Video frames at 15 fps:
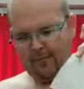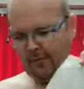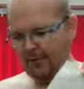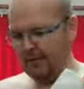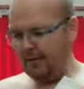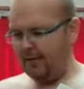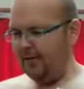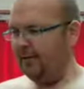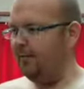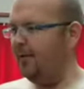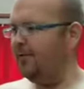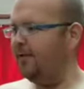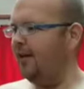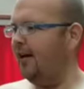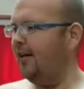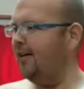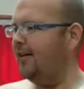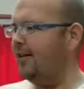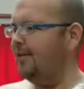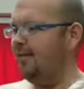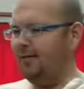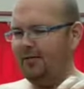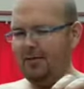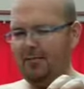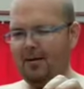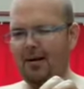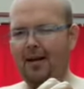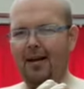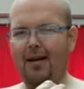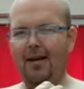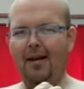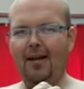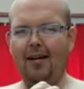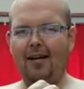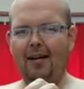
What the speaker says: Oh, it smells nice. It smells a bit like